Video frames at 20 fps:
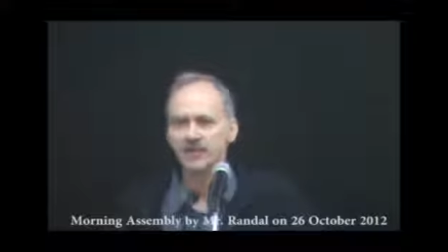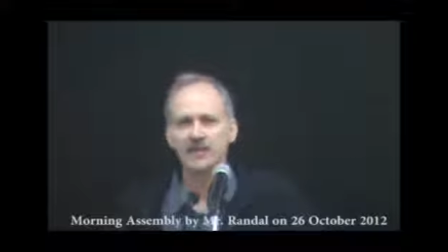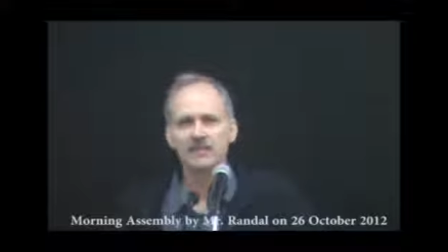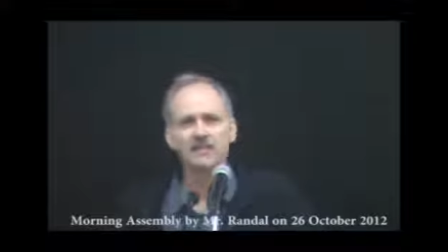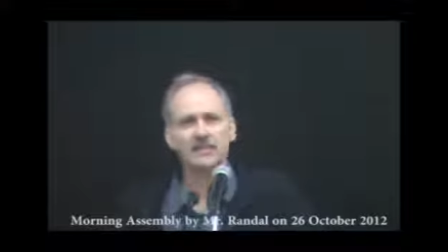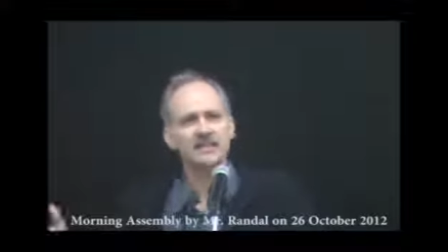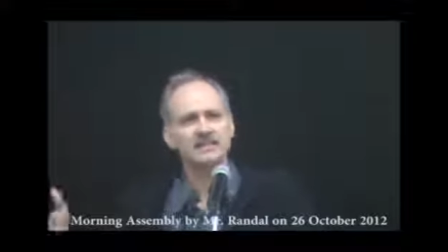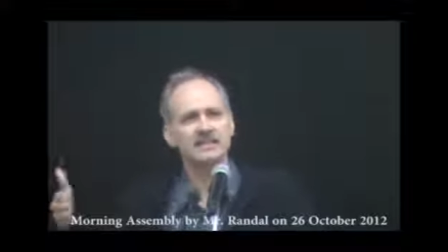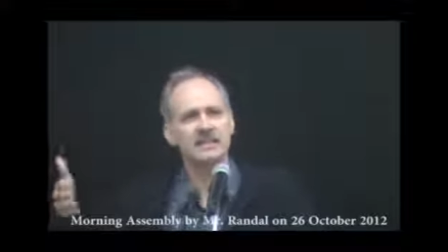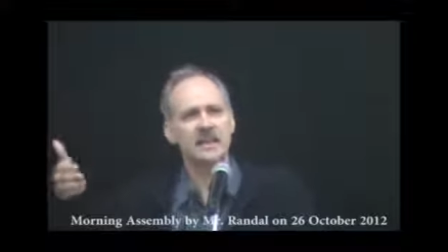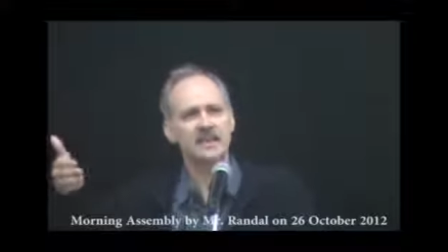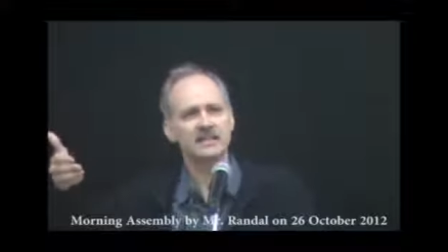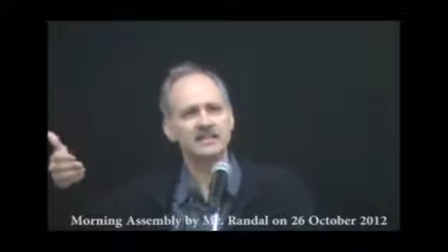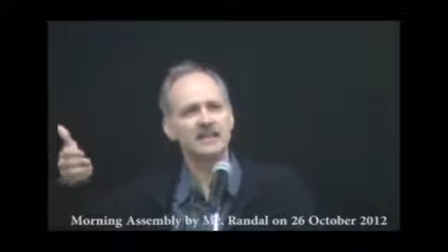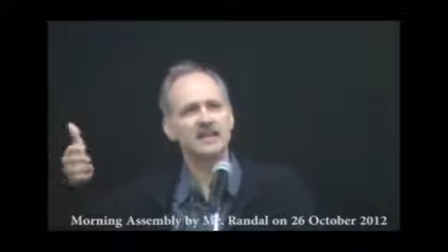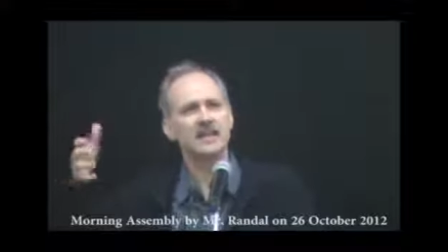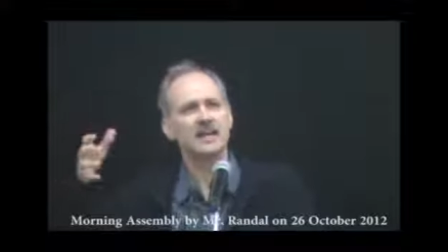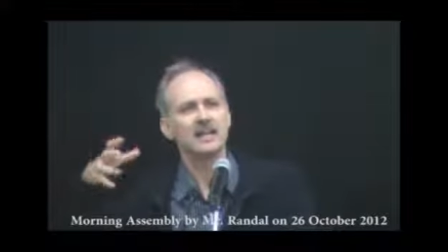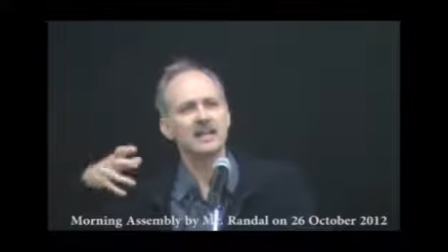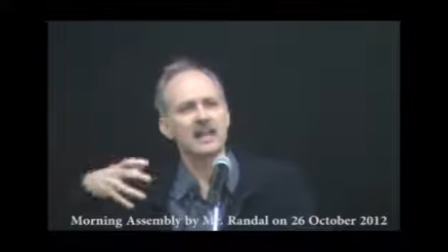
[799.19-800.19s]
If he says,
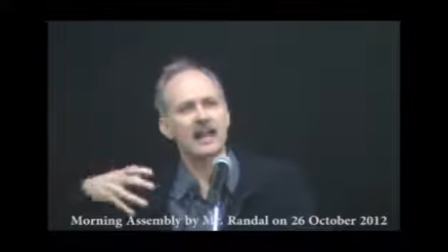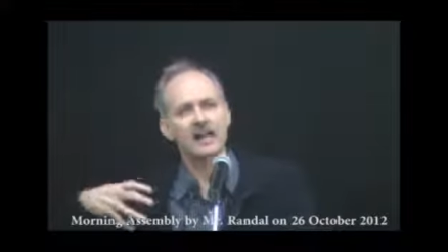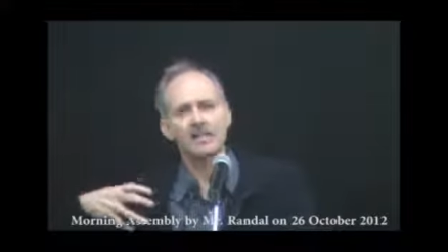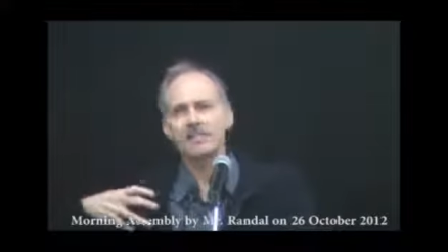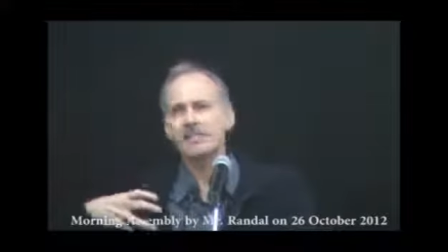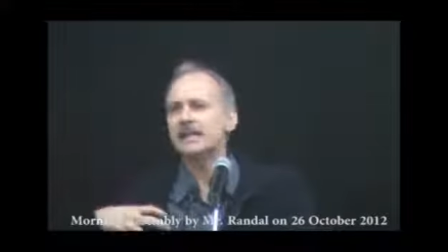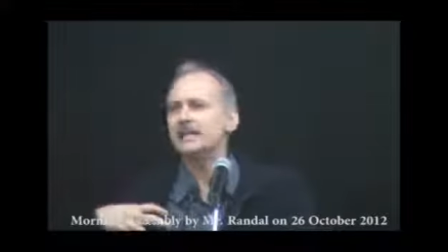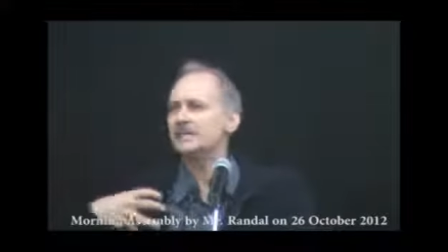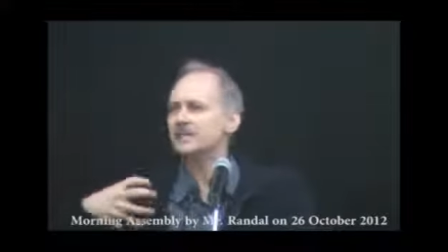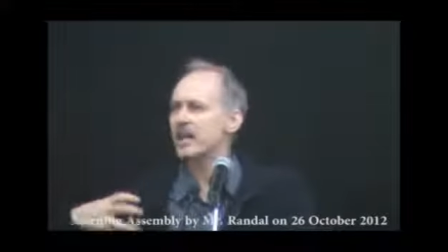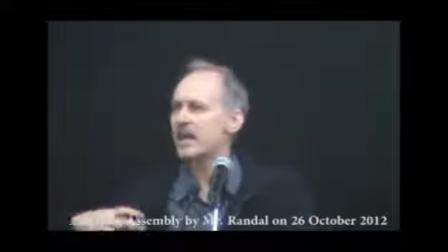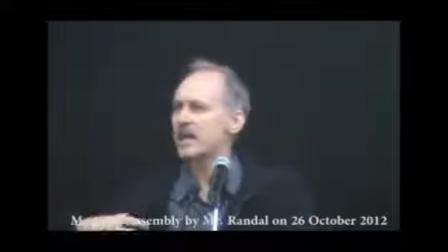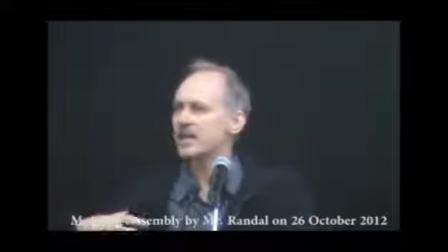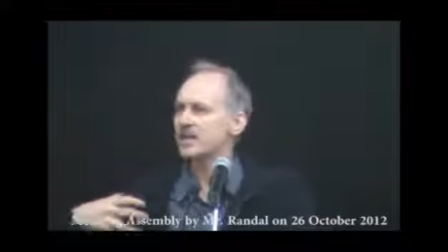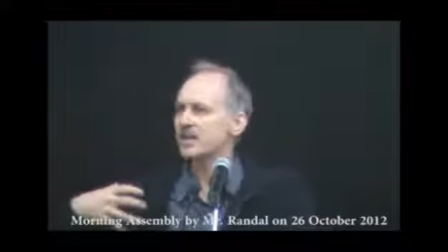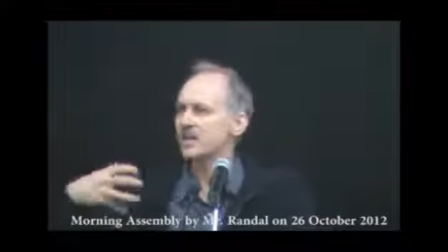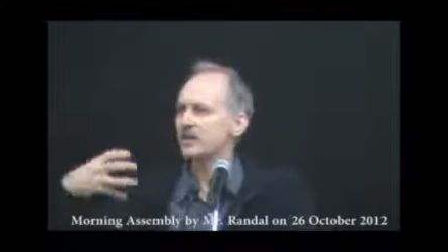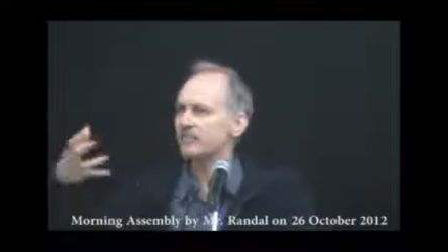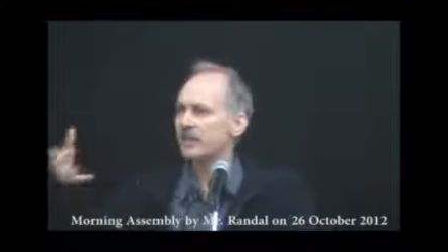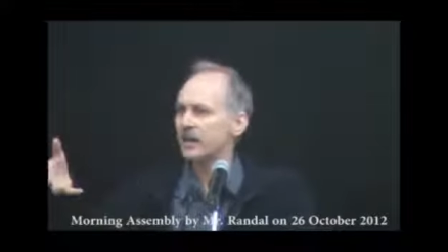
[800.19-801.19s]
let me
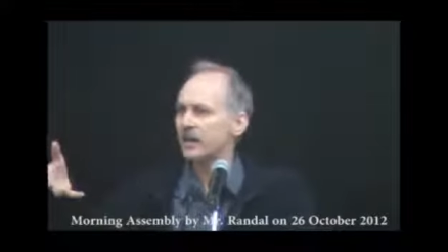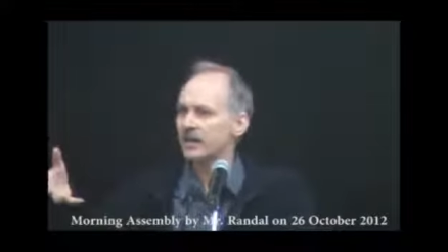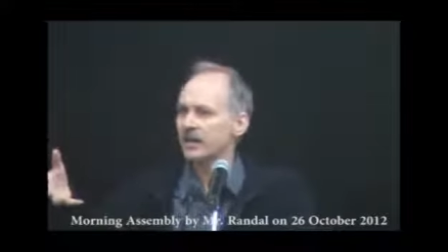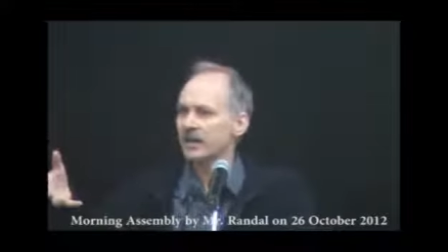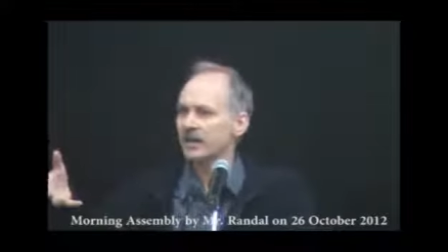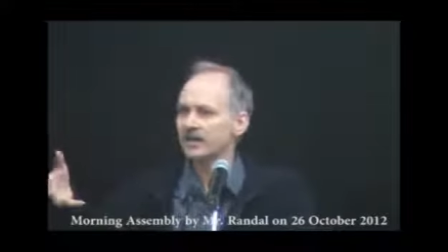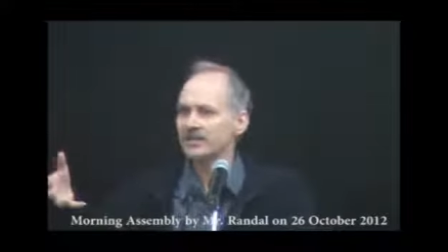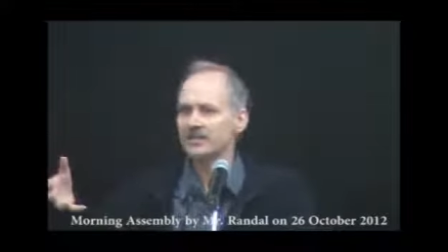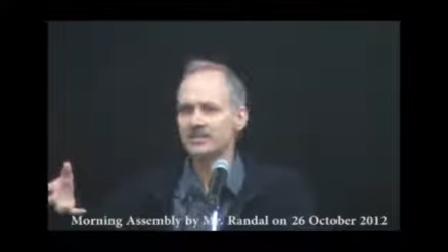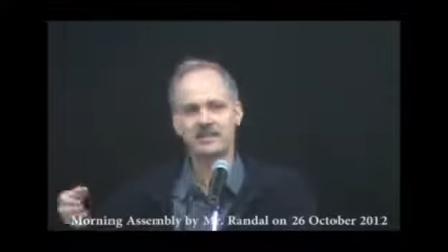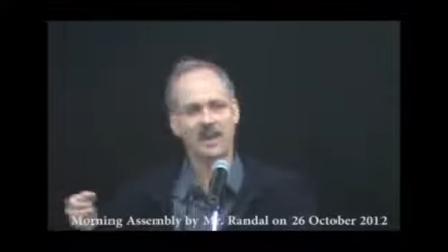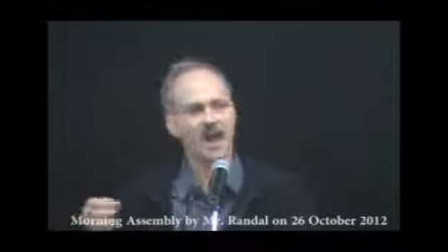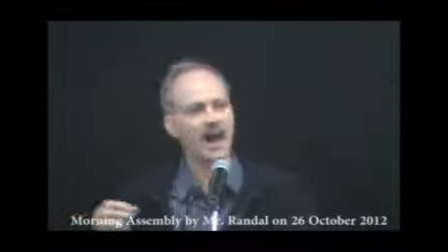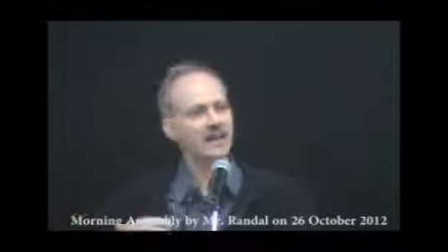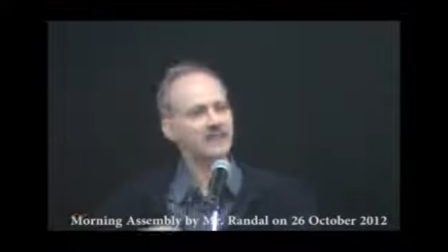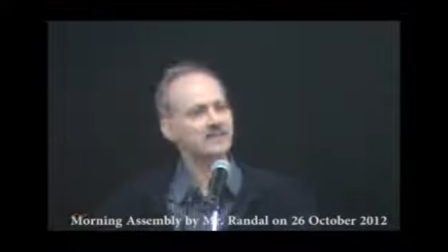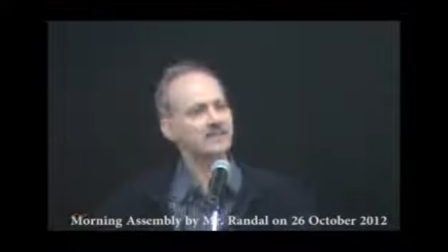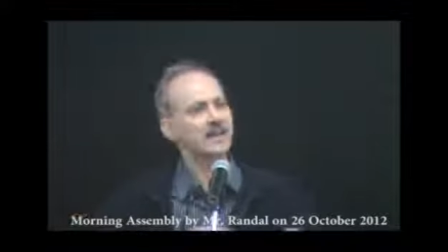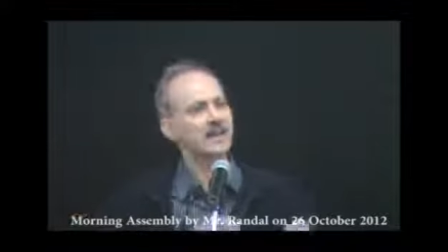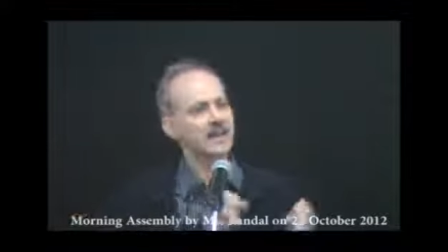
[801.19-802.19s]
take your burdens,
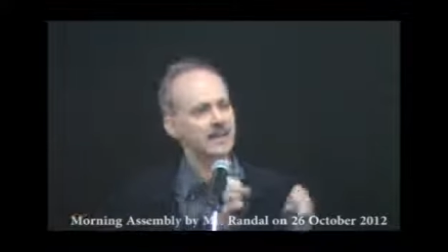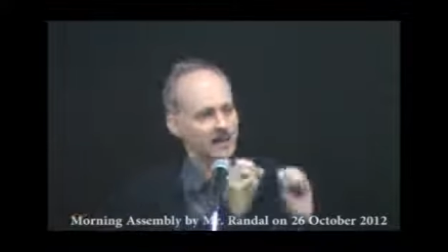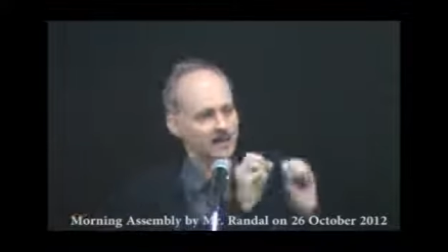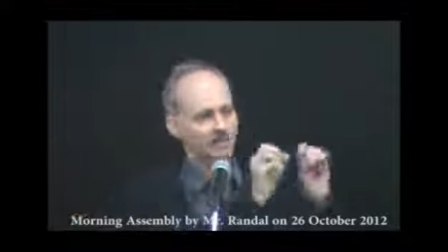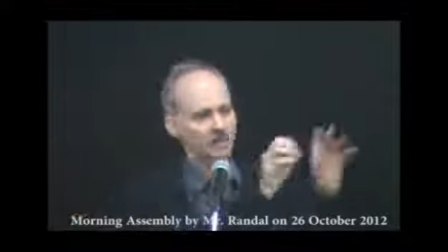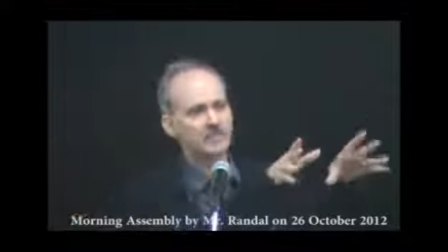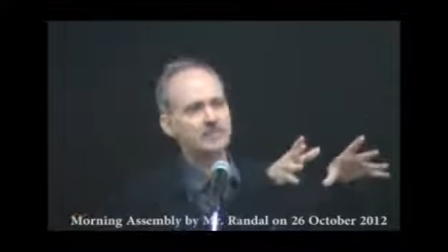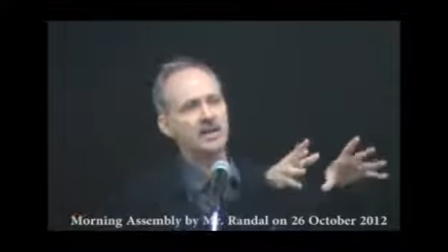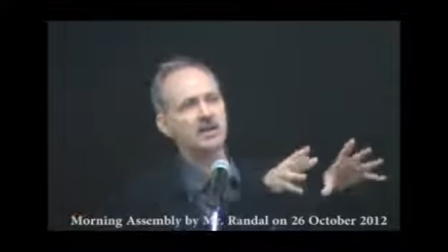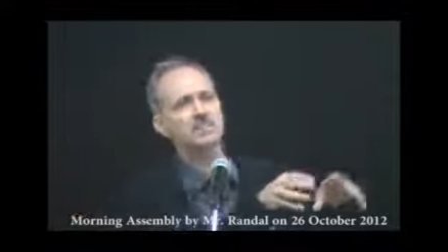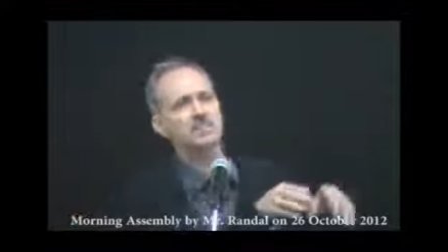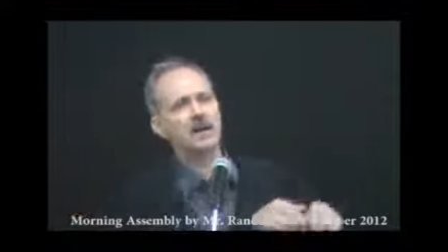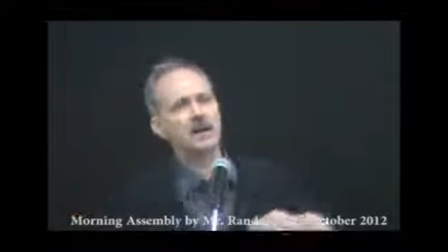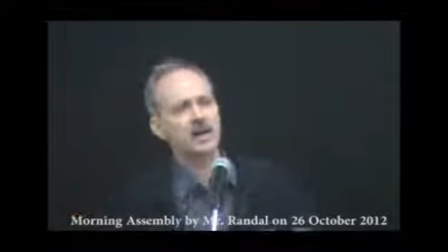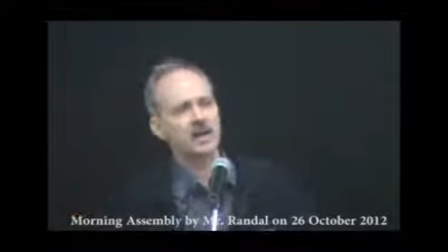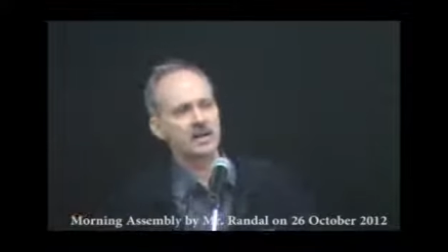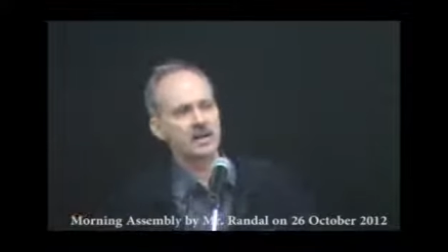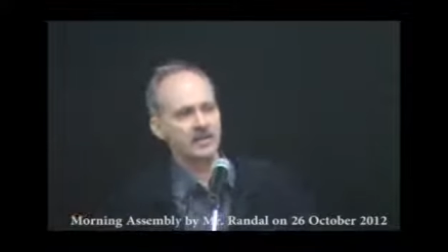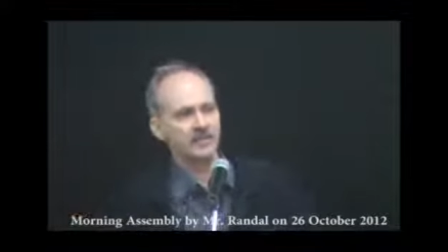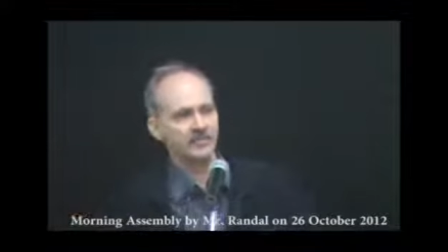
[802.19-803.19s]
I'd say, give him your
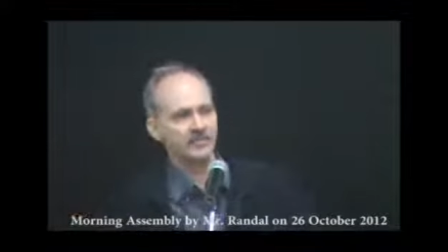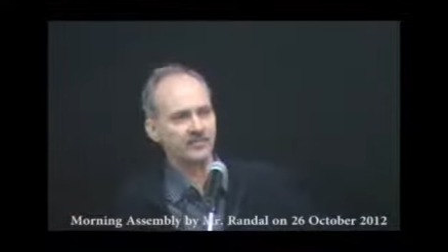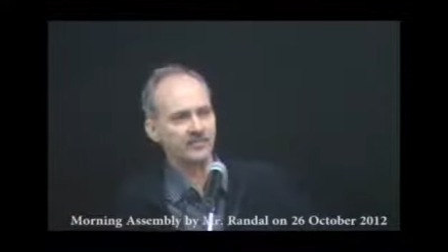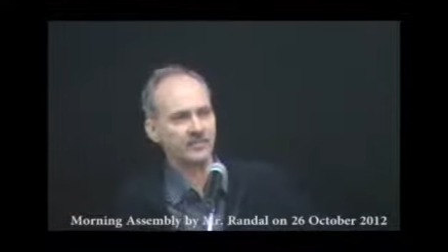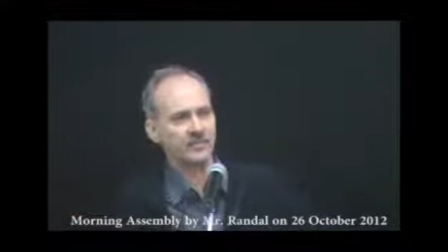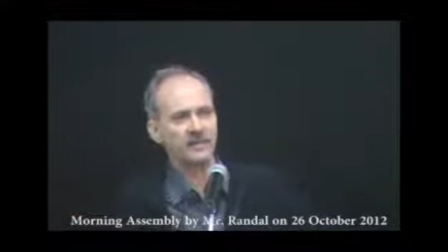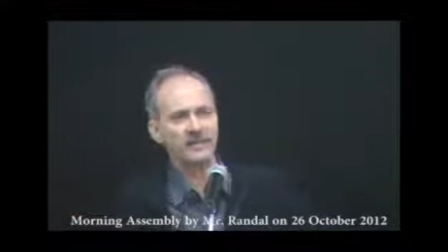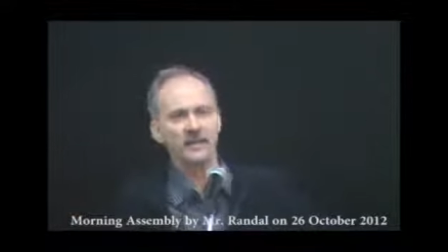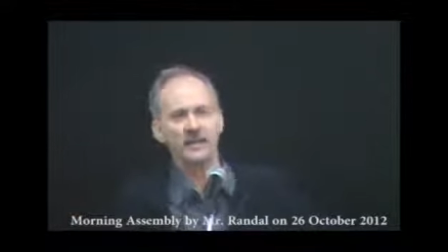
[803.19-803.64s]
burdens.